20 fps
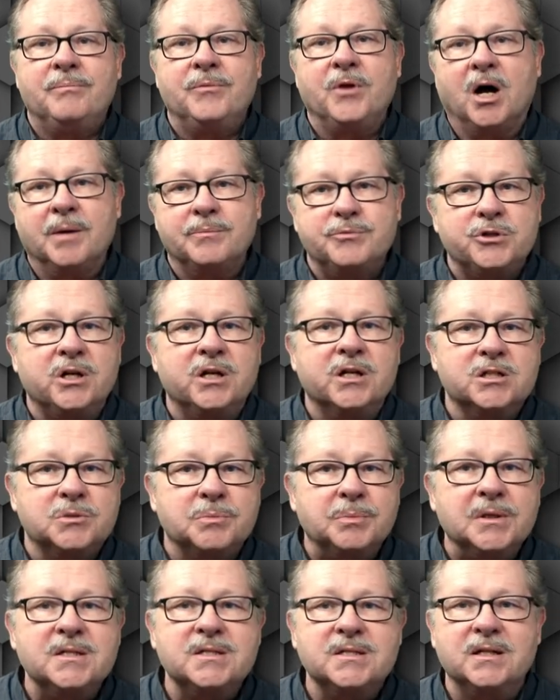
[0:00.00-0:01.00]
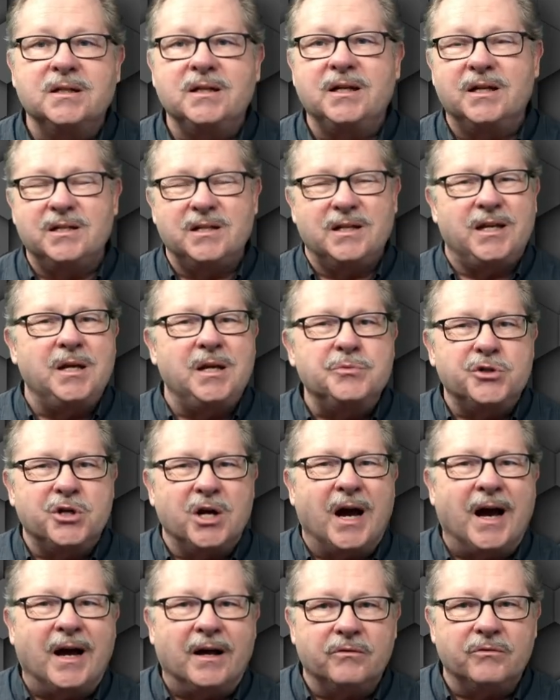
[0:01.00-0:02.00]
Option explicit get, keeps
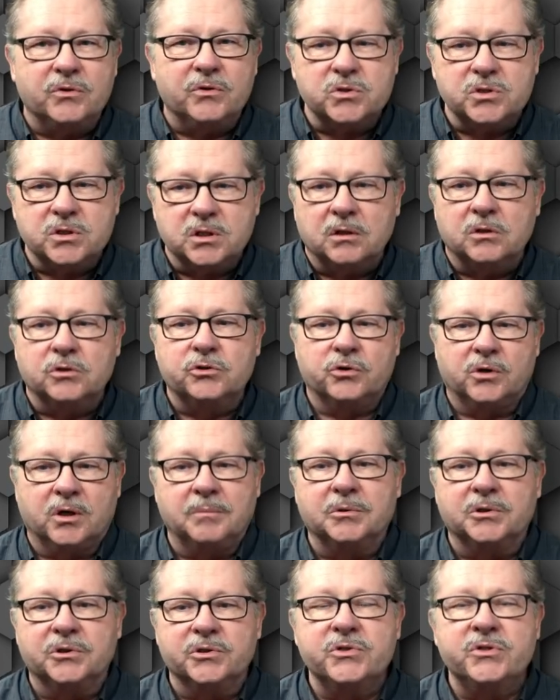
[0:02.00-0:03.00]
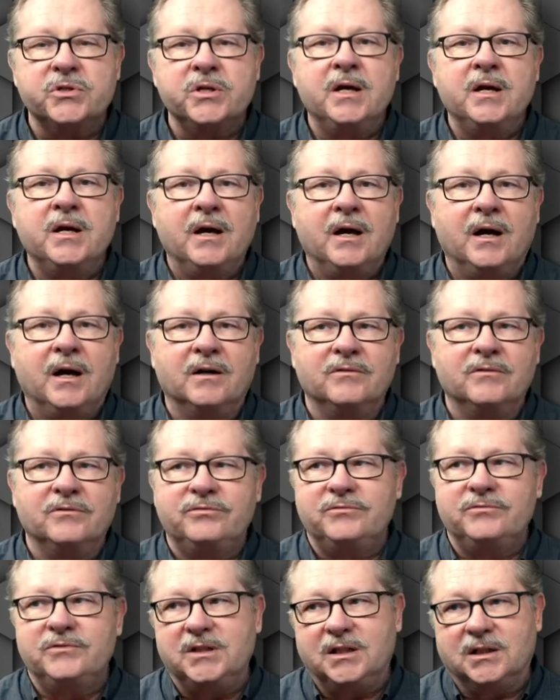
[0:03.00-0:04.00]
you out of those little troubles
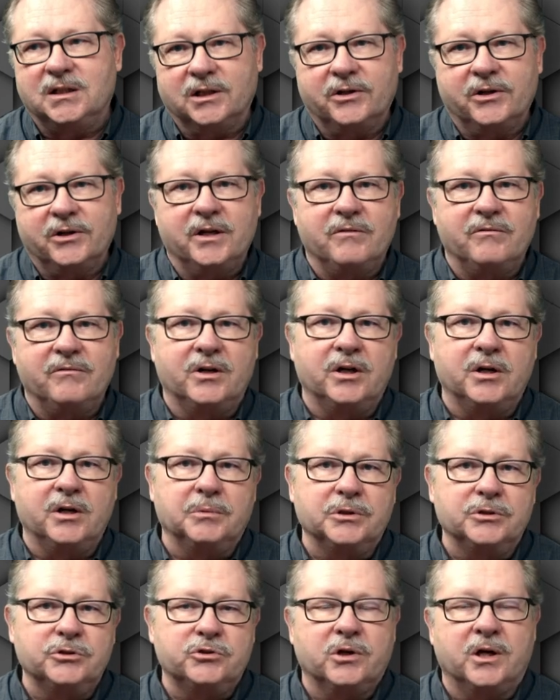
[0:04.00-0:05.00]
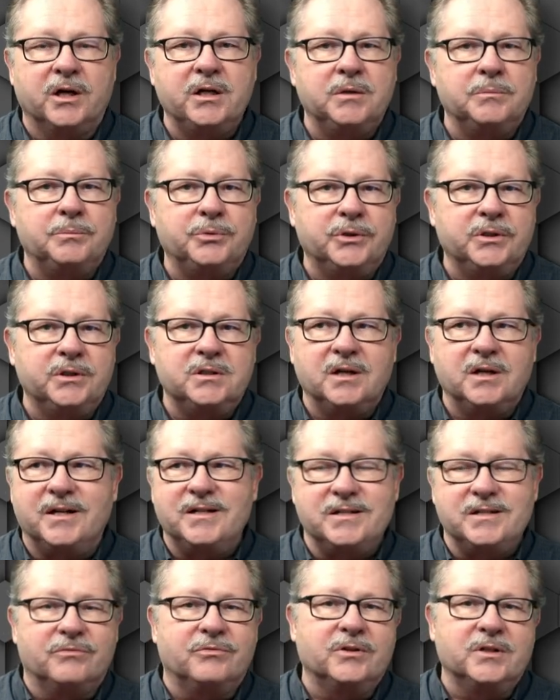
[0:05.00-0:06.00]
of declaring a variable and trying to put a
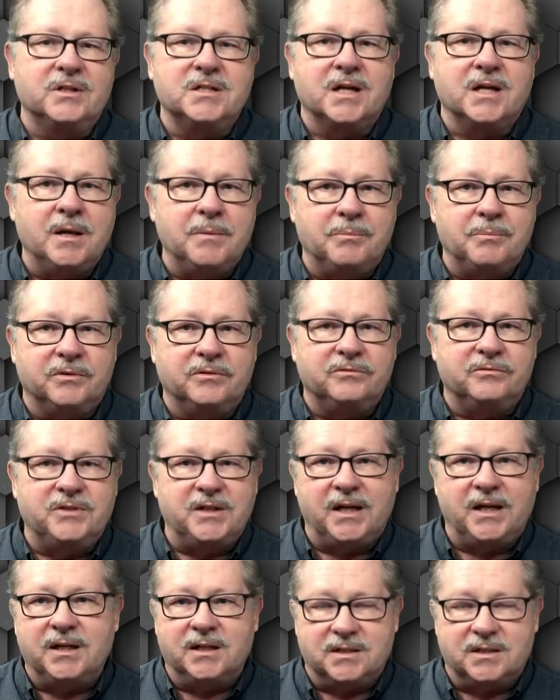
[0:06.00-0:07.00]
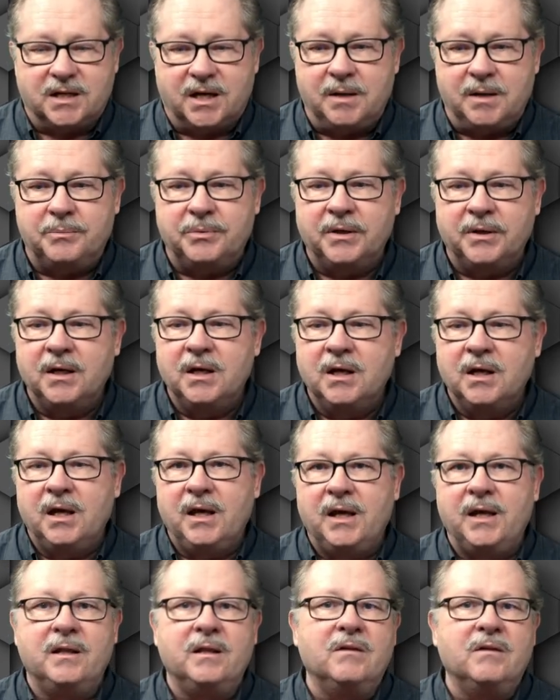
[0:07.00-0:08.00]
different type of data type
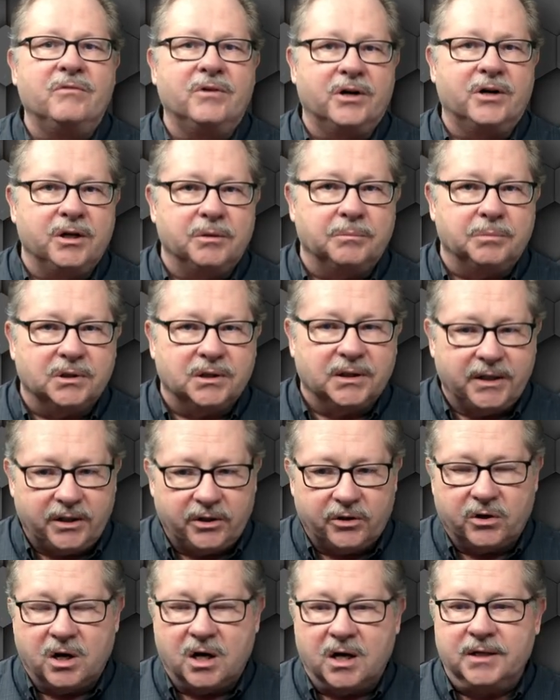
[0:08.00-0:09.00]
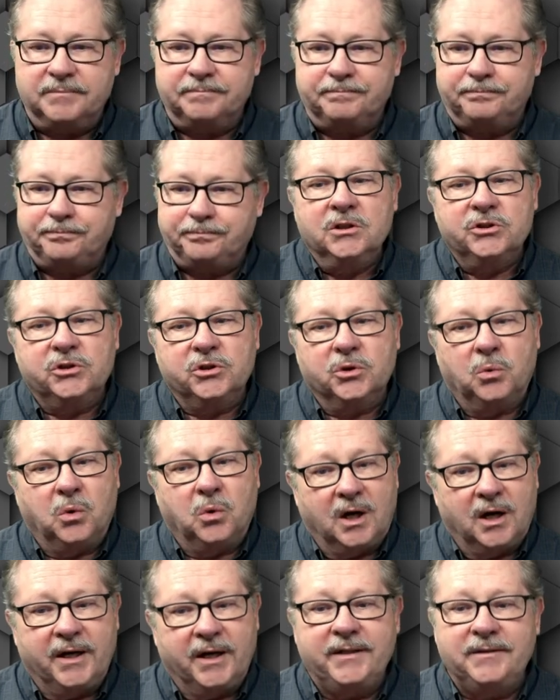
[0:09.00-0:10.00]
in the variable later on. So
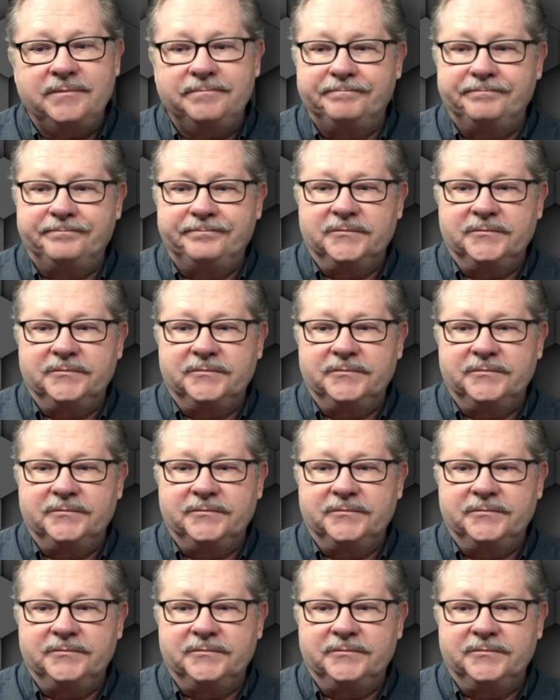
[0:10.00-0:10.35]
why?